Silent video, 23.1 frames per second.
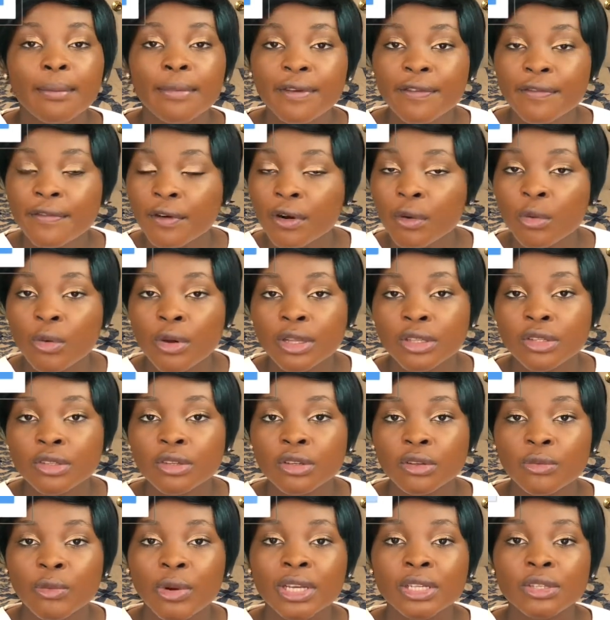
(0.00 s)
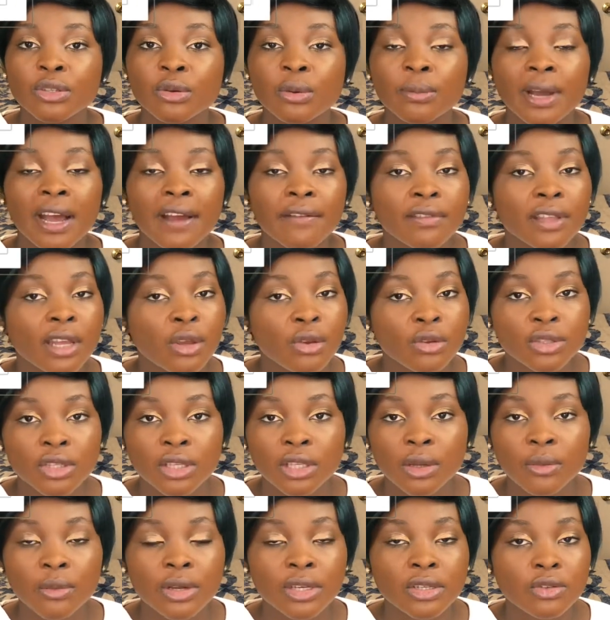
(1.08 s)
before going to the restroom, after
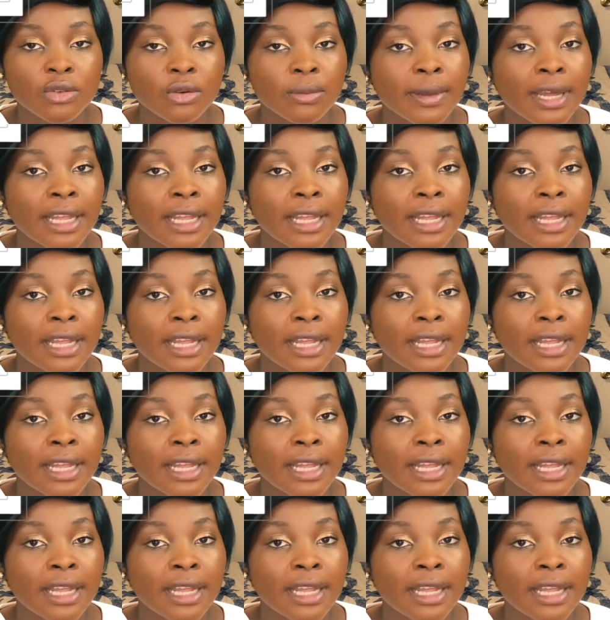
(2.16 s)
using the restroom,